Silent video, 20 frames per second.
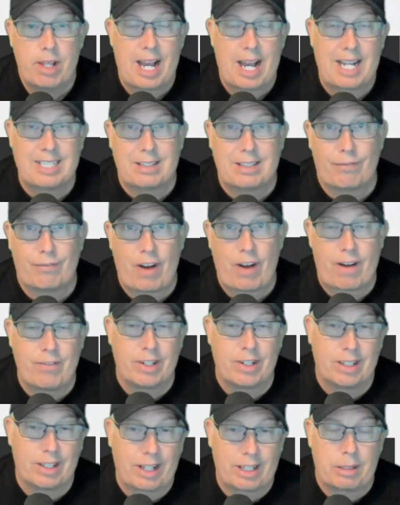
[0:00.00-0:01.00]
as a
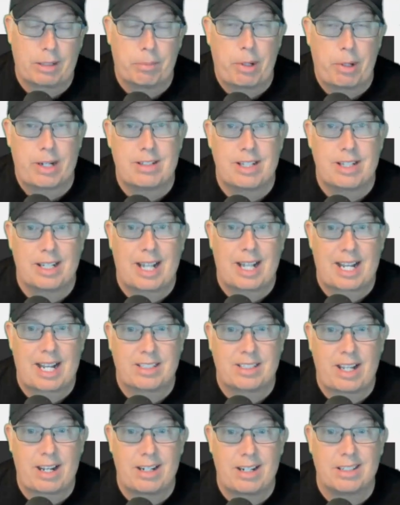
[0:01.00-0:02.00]
favorite like the Braves did
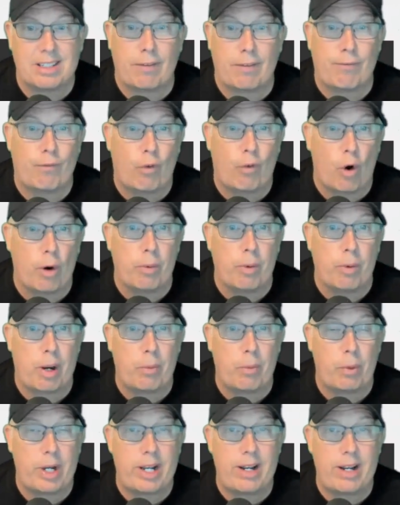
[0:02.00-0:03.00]
last night, and it's a
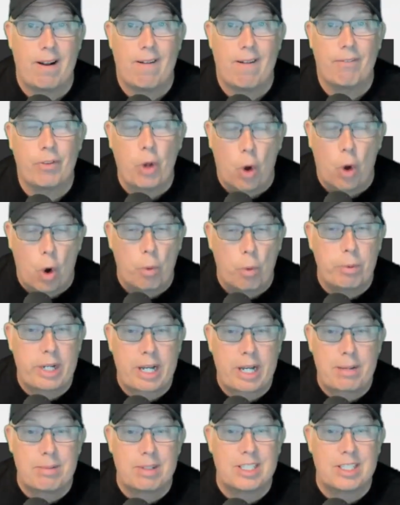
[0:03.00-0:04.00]
four-run win. The home
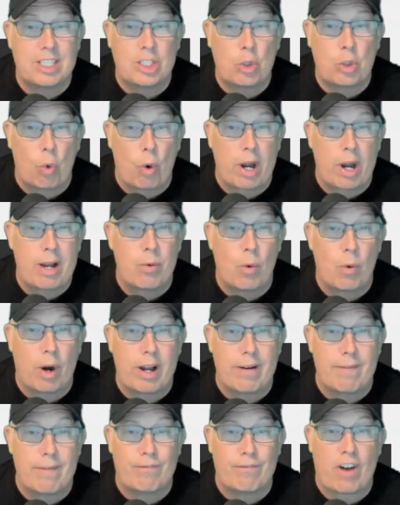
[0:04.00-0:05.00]
team is
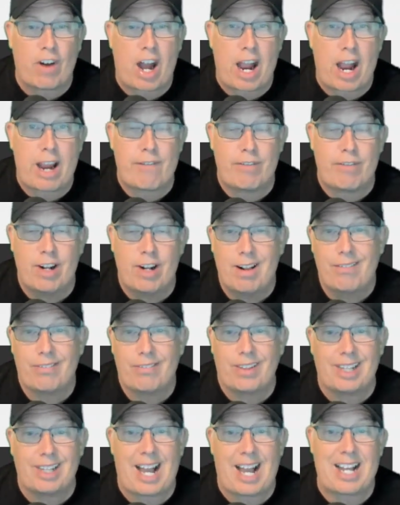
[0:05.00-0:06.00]
21-5
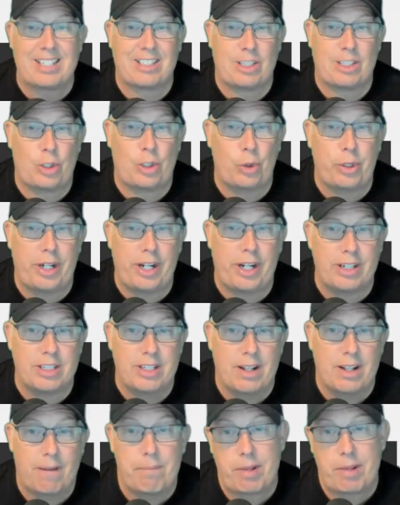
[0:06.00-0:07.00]
the last 2
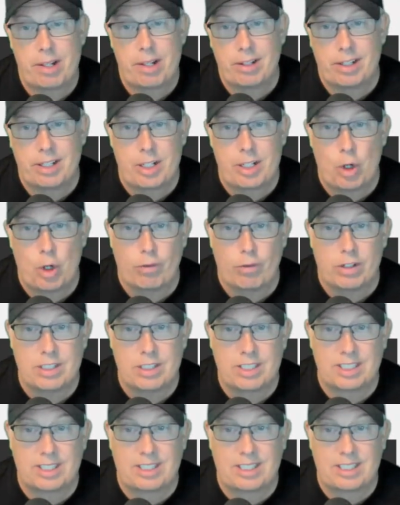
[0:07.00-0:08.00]
years, and look at the over,
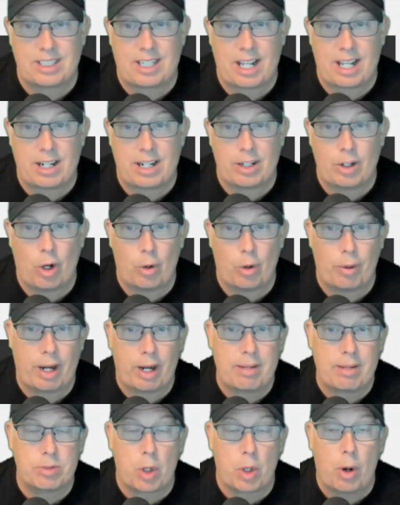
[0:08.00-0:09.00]
16-10-0,
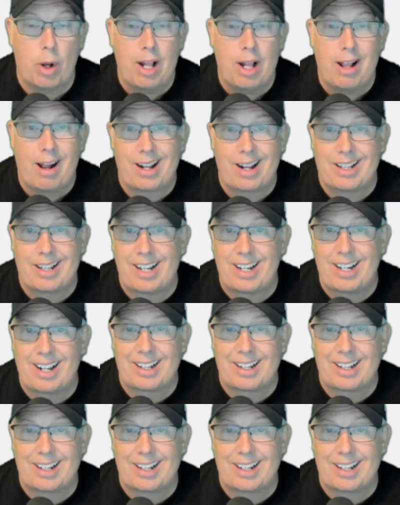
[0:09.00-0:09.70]
right? So I think